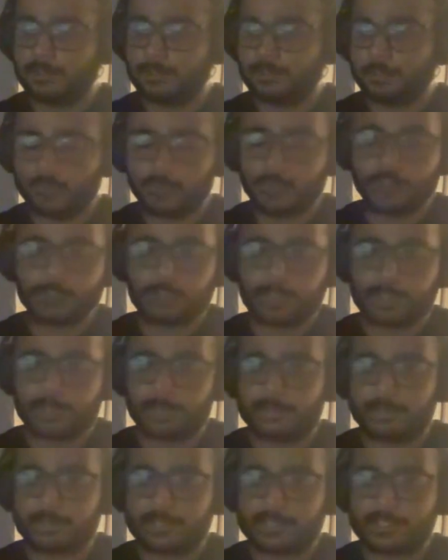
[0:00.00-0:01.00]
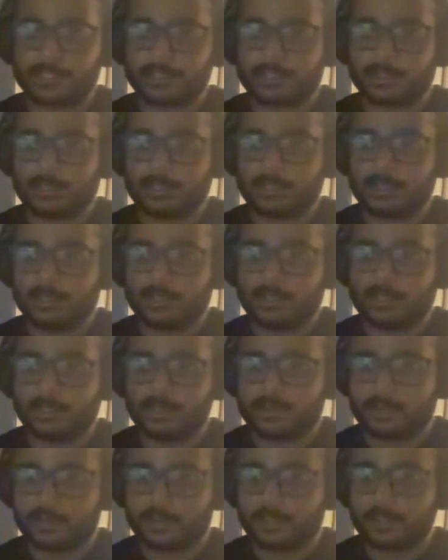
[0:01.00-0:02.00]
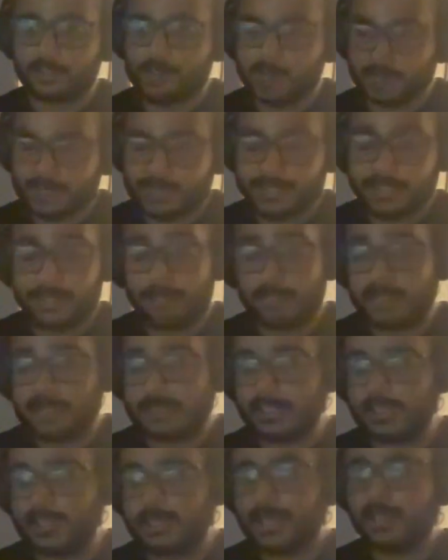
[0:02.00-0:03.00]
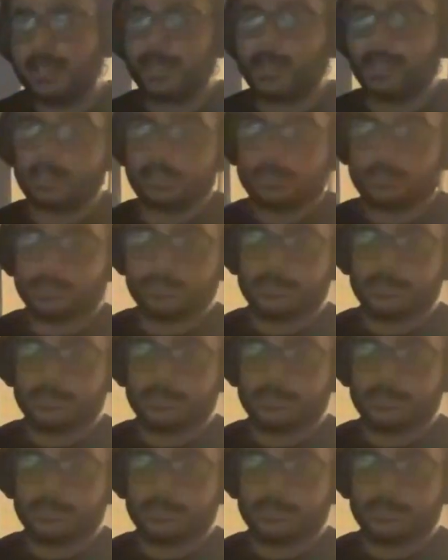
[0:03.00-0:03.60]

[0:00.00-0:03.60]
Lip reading: for what you're trying to create. You might need many, and